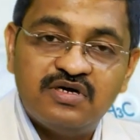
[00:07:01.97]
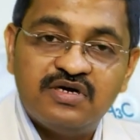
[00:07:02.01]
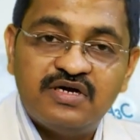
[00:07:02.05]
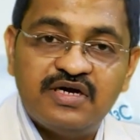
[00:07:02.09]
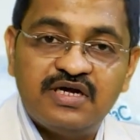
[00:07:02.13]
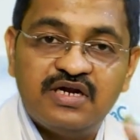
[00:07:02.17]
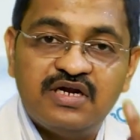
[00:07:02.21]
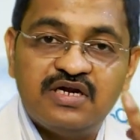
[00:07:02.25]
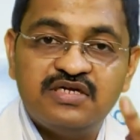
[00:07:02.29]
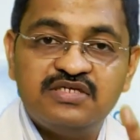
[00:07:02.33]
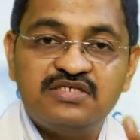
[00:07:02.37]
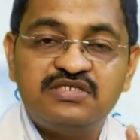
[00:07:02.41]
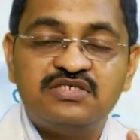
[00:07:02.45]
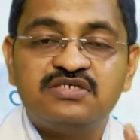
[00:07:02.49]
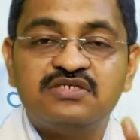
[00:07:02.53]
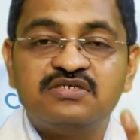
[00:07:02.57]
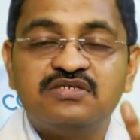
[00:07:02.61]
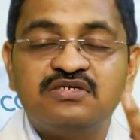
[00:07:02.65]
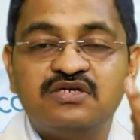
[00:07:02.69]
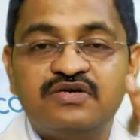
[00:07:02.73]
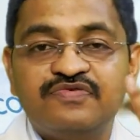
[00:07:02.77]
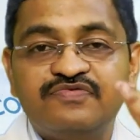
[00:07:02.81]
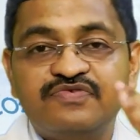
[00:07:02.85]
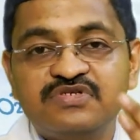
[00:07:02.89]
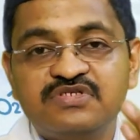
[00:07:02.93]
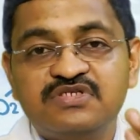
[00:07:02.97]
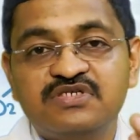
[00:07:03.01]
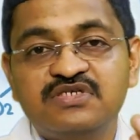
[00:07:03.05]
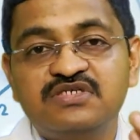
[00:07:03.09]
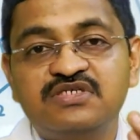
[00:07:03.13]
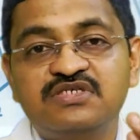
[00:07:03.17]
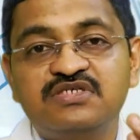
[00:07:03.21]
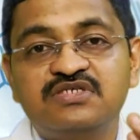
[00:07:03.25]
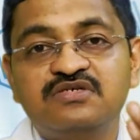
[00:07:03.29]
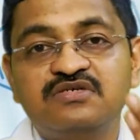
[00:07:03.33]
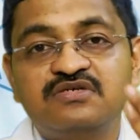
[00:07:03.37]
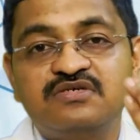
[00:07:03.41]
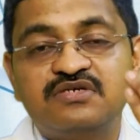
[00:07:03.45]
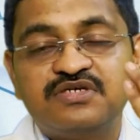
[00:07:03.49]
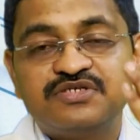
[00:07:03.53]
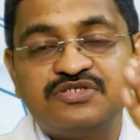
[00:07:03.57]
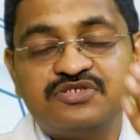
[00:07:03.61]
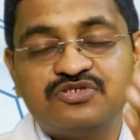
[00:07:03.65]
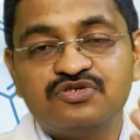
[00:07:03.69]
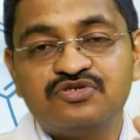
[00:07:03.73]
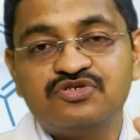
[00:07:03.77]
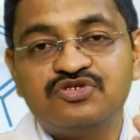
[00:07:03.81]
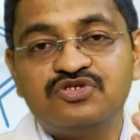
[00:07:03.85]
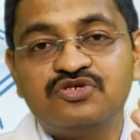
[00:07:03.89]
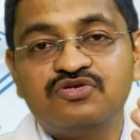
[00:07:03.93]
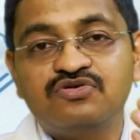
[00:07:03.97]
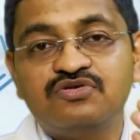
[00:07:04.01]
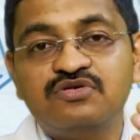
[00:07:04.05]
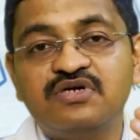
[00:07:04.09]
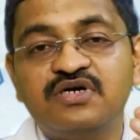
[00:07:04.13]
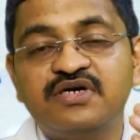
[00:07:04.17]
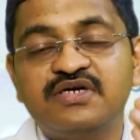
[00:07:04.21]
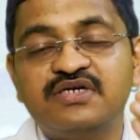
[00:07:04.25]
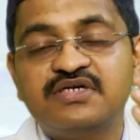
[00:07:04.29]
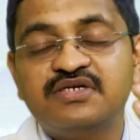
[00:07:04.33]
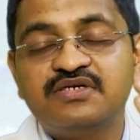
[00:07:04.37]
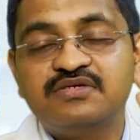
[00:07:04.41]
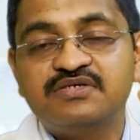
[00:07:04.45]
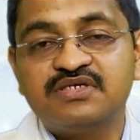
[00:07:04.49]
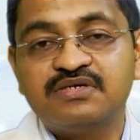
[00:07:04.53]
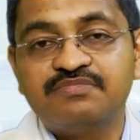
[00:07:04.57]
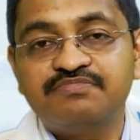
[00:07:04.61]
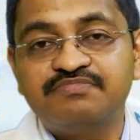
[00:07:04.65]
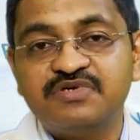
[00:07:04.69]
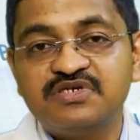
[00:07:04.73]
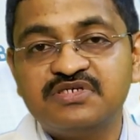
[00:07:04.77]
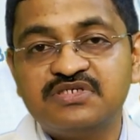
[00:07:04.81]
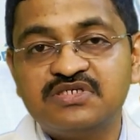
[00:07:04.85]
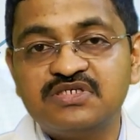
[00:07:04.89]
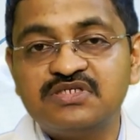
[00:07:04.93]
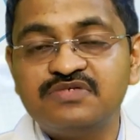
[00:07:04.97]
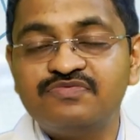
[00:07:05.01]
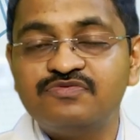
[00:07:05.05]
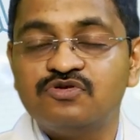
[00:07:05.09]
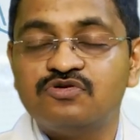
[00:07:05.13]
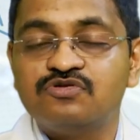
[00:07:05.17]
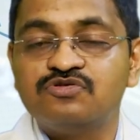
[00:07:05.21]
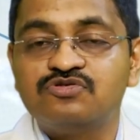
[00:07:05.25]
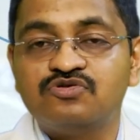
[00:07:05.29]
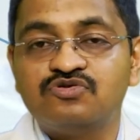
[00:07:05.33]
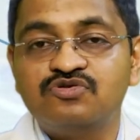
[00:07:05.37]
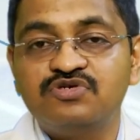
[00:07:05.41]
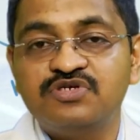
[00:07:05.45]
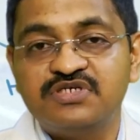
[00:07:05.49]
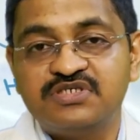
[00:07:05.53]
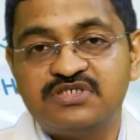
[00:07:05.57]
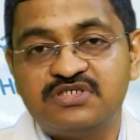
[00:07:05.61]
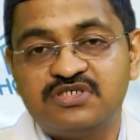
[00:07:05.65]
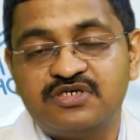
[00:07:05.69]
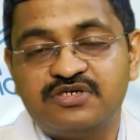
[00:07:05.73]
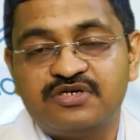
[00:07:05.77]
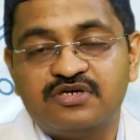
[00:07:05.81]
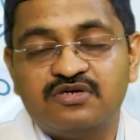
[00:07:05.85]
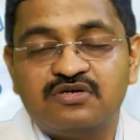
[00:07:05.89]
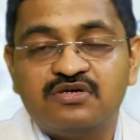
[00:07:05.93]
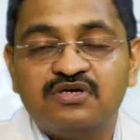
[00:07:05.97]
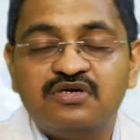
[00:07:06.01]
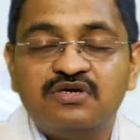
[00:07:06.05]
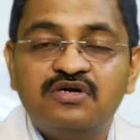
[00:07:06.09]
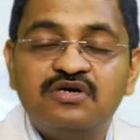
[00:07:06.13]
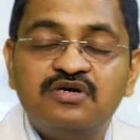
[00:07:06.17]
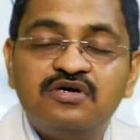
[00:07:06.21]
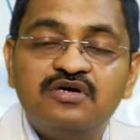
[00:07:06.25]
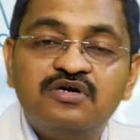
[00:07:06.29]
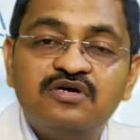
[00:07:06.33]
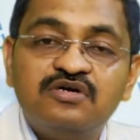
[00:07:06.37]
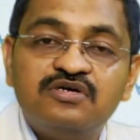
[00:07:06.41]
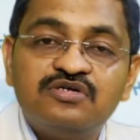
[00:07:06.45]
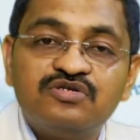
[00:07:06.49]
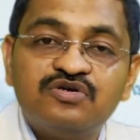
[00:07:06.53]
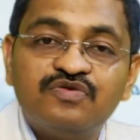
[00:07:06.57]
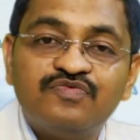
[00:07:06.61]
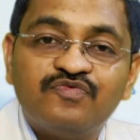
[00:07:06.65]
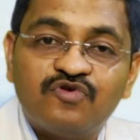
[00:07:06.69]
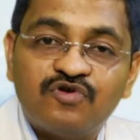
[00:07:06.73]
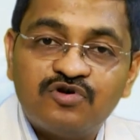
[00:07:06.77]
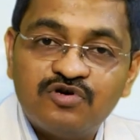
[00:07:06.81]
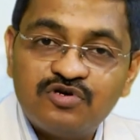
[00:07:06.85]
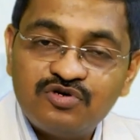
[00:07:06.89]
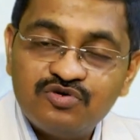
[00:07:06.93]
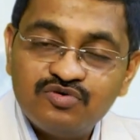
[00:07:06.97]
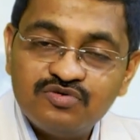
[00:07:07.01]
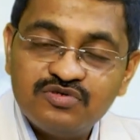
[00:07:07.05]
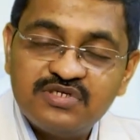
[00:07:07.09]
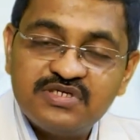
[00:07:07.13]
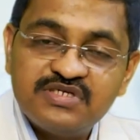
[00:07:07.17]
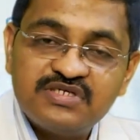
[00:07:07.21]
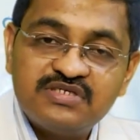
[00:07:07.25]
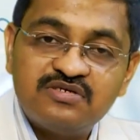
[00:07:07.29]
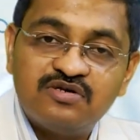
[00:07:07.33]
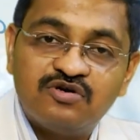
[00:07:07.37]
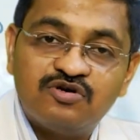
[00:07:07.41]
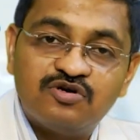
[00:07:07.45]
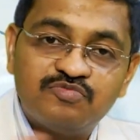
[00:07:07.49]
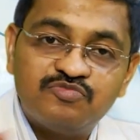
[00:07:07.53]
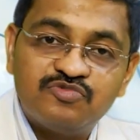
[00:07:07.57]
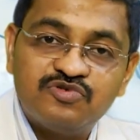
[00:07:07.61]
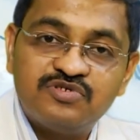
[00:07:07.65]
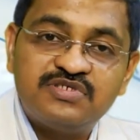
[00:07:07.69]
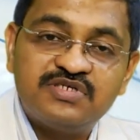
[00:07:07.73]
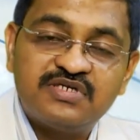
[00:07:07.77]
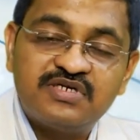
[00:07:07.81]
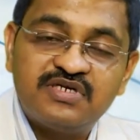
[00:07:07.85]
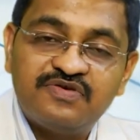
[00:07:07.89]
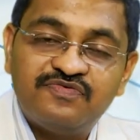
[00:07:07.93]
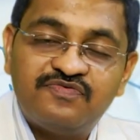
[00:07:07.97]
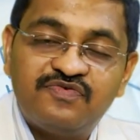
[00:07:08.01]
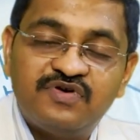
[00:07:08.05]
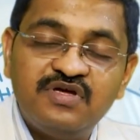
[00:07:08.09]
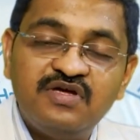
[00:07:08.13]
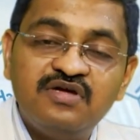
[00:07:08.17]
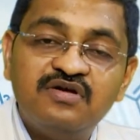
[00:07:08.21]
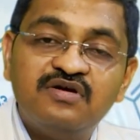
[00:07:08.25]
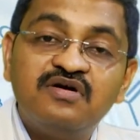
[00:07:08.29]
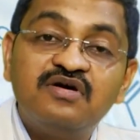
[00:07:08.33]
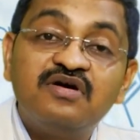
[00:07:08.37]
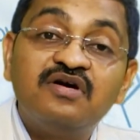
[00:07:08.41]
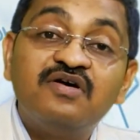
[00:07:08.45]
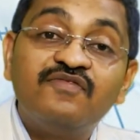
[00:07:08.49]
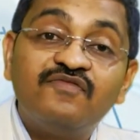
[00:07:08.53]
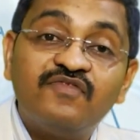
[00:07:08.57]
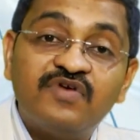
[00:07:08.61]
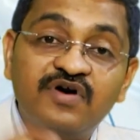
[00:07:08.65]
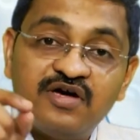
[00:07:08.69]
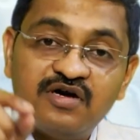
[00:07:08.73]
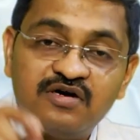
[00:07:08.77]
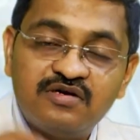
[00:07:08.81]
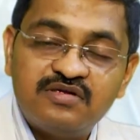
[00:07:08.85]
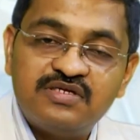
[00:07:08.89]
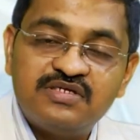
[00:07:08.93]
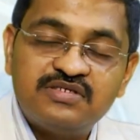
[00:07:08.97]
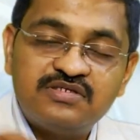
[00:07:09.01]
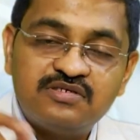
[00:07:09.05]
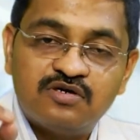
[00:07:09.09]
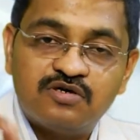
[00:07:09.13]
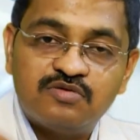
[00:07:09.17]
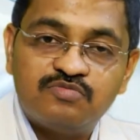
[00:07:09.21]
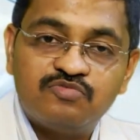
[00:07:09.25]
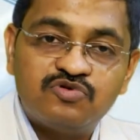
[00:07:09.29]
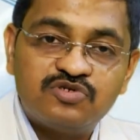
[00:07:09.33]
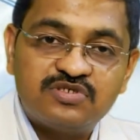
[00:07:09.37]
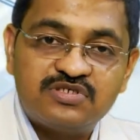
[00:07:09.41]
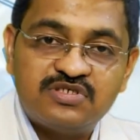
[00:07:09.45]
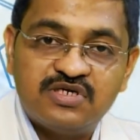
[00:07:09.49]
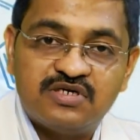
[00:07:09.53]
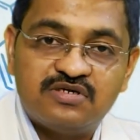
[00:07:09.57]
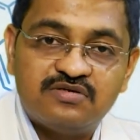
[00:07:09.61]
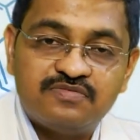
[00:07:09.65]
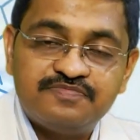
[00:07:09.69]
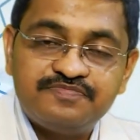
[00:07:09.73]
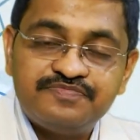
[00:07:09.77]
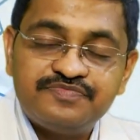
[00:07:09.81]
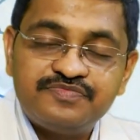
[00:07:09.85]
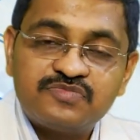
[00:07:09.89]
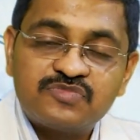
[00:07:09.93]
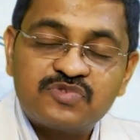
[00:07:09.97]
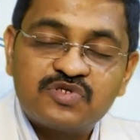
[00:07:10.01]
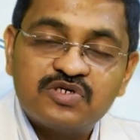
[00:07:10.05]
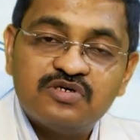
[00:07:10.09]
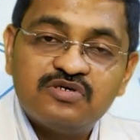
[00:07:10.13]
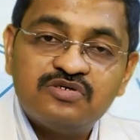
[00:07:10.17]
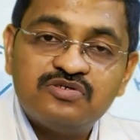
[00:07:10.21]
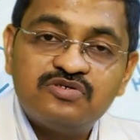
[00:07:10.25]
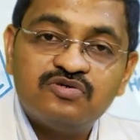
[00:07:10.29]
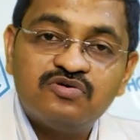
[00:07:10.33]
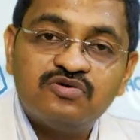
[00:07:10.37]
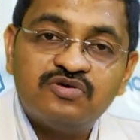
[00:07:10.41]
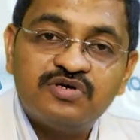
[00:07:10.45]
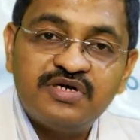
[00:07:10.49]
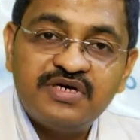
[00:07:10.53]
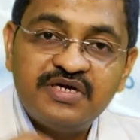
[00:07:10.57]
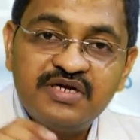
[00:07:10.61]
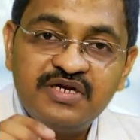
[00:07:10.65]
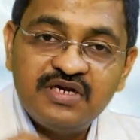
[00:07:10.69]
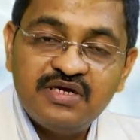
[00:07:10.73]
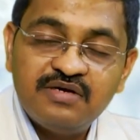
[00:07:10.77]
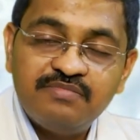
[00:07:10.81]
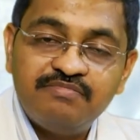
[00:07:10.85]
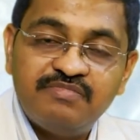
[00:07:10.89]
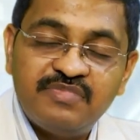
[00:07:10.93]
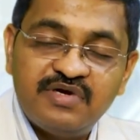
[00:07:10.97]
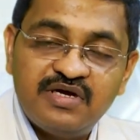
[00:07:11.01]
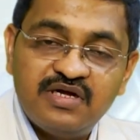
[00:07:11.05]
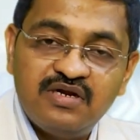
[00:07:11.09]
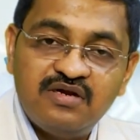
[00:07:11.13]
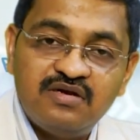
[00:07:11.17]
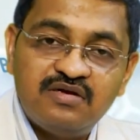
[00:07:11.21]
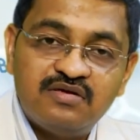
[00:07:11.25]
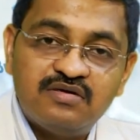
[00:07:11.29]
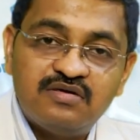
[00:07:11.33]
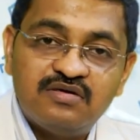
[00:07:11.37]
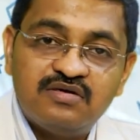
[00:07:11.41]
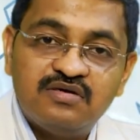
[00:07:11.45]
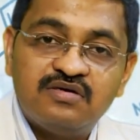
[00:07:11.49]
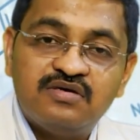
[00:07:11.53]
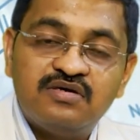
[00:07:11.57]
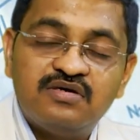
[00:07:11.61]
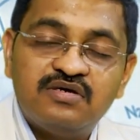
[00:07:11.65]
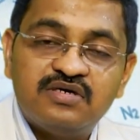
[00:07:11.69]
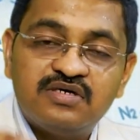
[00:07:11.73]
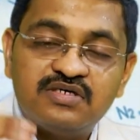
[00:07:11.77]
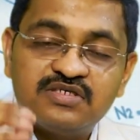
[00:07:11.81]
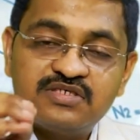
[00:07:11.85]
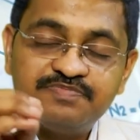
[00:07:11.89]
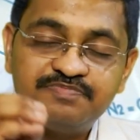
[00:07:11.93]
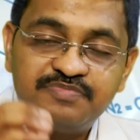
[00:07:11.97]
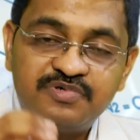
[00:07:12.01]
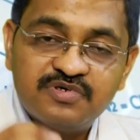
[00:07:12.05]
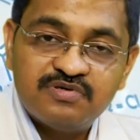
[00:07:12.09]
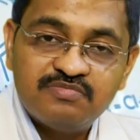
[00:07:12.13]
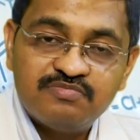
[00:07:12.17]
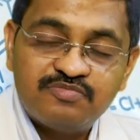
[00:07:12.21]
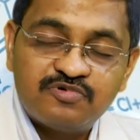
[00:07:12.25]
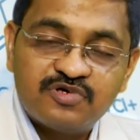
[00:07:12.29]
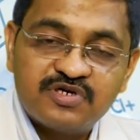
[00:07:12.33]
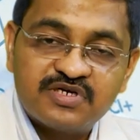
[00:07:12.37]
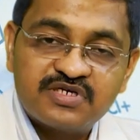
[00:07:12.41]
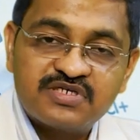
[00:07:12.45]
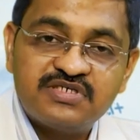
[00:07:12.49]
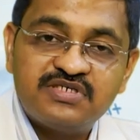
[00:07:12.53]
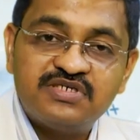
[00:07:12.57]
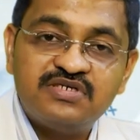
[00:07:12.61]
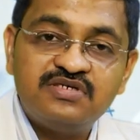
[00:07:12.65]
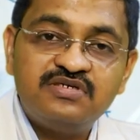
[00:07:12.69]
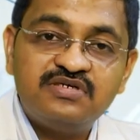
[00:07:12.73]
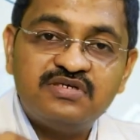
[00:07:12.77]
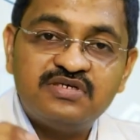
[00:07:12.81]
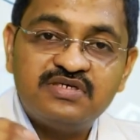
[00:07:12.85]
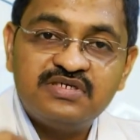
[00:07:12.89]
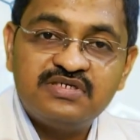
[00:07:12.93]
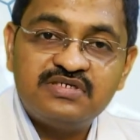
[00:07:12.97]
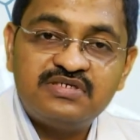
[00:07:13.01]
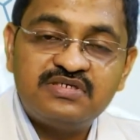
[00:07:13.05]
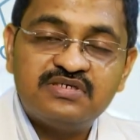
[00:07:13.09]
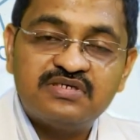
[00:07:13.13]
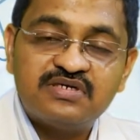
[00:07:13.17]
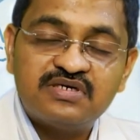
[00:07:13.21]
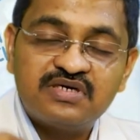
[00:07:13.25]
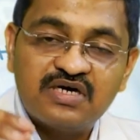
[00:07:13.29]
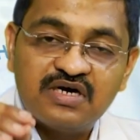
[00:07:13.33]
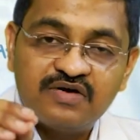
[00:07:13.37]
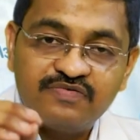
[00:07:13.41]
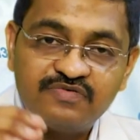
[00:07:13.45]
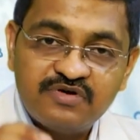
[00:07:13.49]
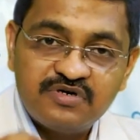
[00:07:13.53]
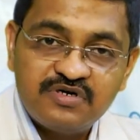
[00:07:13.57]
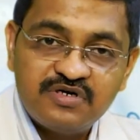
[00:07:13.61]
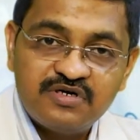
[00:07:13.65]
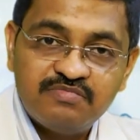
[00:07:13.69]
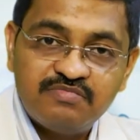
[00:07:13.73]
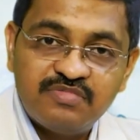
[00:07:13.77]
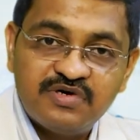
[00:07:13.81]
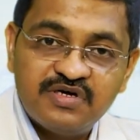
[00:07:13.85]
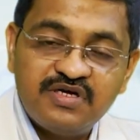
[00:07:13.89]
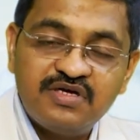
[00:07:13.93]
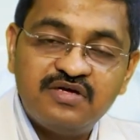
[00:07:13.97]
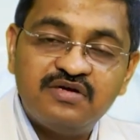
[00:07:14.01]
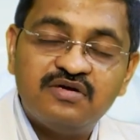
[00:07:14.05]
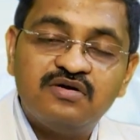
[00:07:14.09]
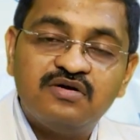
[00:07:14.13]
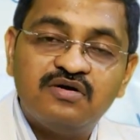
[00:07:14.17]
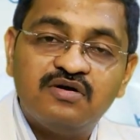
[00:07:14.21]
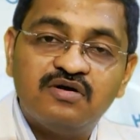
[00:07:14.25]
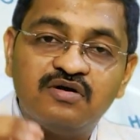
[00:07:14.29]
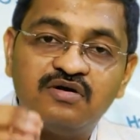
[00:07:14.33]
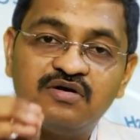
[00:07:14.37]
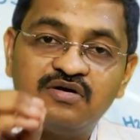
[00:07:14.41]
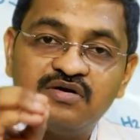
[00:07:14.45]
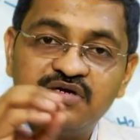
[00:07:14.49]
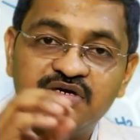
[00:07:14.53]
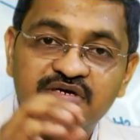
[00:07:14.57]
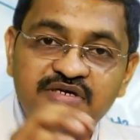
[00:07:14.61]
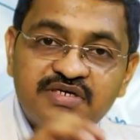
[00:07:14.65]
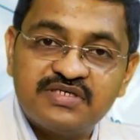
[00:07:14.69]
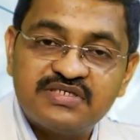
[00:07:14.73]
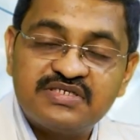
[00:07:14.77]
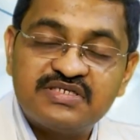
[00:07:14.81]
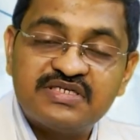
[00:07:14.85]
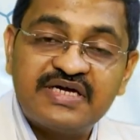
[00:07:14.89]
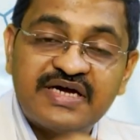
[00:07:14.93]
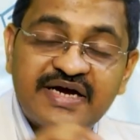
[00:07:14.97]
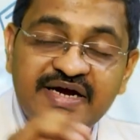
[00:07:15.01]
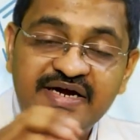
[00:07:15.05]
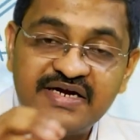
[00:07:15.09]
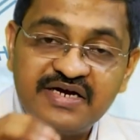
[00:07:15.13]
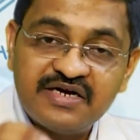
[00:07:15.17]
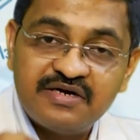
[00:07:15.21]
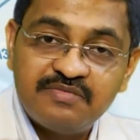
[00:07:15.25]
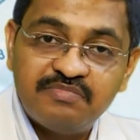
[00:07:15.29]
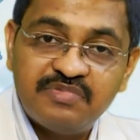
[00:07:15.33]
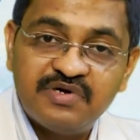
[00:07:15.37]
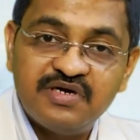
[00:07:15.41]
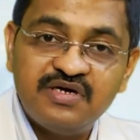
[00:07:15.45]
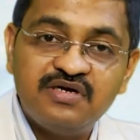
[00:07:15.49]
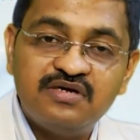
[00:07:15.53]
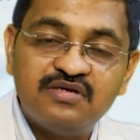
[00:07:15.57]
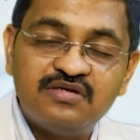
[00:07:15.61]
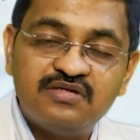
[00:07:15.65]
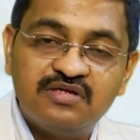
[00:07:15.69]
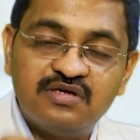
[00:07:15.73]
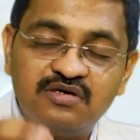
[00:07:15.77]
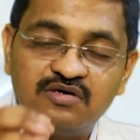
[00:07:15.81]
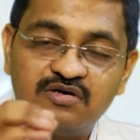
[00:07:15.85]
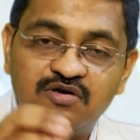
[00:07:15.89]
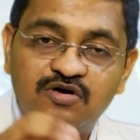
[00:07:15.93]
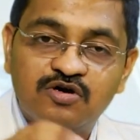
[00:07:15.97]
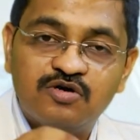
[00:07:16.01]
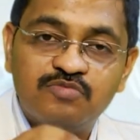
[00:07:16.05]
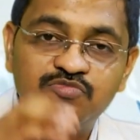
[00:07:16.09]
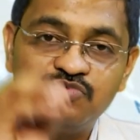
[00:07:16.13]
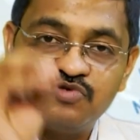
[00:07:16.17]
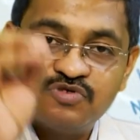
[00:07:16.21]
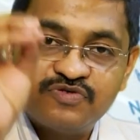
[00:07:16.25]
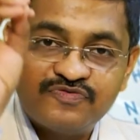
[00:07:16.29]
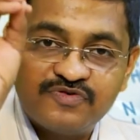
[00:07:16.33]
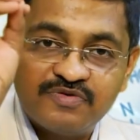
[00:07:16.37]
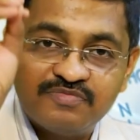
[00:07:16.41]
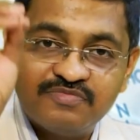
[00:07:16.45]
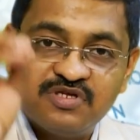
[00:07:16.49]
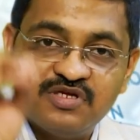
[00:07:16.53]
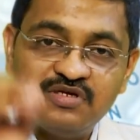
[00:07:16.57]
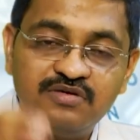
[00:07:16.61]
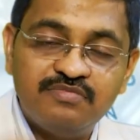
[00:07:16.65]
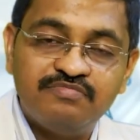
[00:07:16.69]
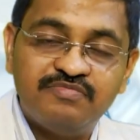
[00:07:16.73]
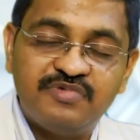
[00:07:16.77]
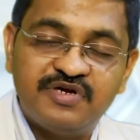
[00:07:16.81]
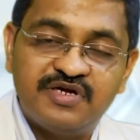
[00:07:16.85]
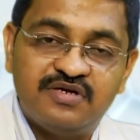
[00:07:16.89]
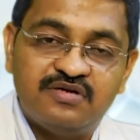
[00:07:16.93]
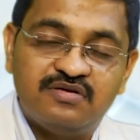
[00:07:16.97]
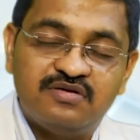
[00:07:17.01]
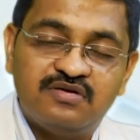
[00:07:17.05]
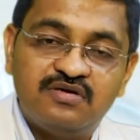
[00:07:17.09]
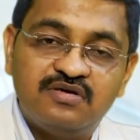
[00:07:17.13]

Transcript: LH, FSH, testosterone, and in some patients we also do estradiol. So what do these hormones signify? Why are these hormones done? So in a male, a sperm production is governed by, or it is guided by, the hormones from the brain.